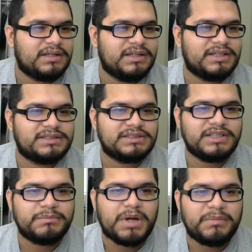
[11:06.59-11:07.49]
This is
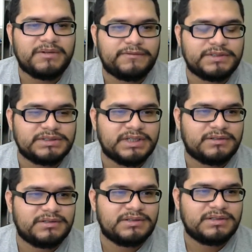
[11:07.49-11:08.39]
going to pop up first
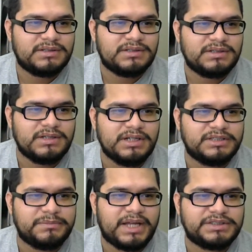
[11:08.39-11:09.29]
now.
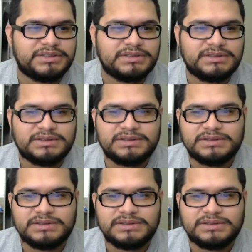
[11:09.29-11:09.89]
It's batches.